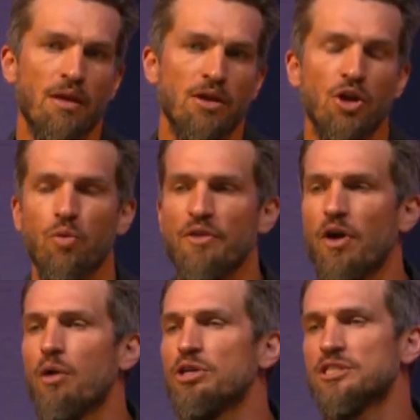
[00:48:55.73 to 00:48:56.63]
You know, we've
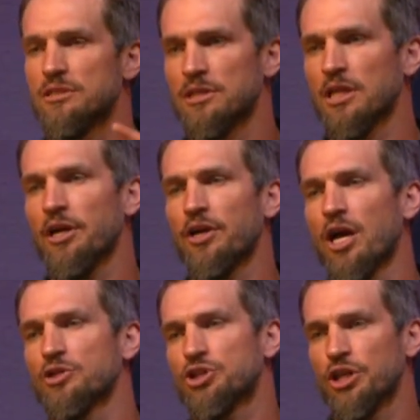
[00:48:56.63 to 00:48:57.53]
always declared
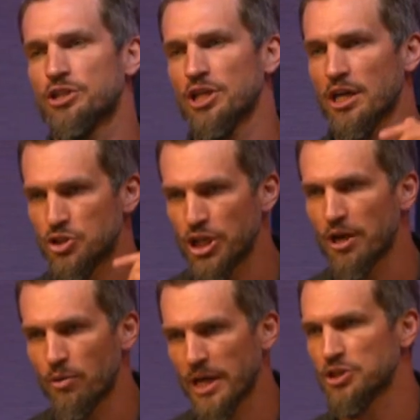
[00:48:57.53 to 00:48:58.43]
our church a
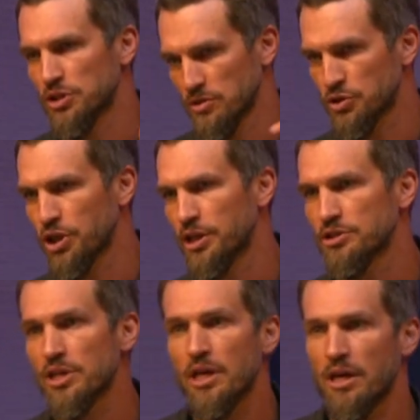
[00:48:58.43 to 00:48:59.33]
generational
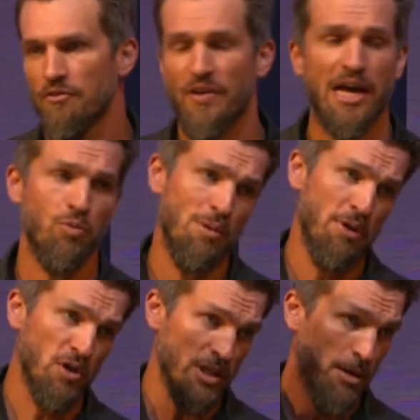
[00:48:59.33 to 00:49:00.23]
church. In fact, we
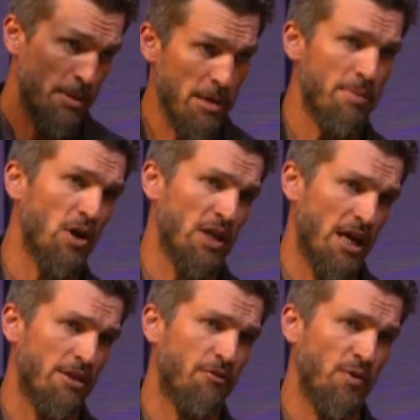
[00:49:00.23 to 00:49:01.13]
built a big building
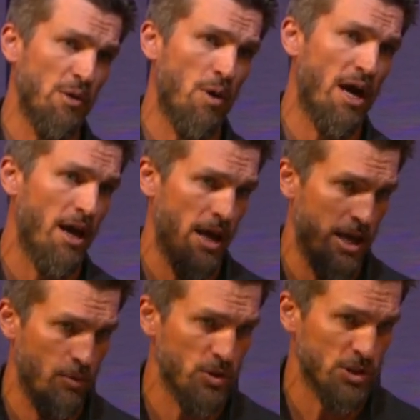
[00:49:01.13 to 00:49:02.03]
on the freeway,
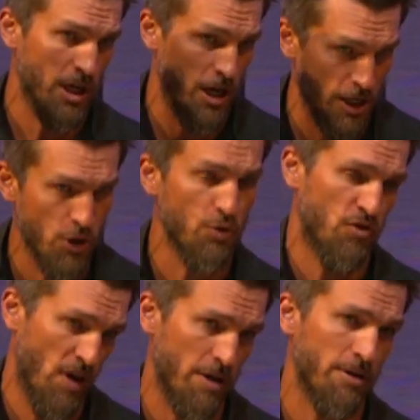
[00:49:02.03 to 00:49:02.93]
and it was a youth
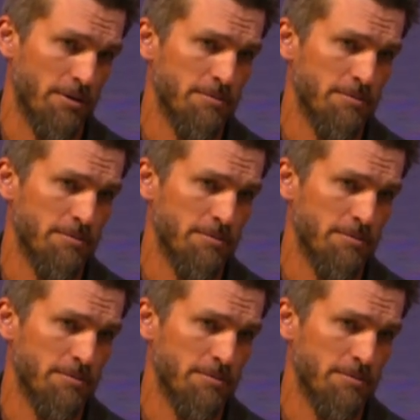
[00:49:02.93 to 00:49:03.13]
center.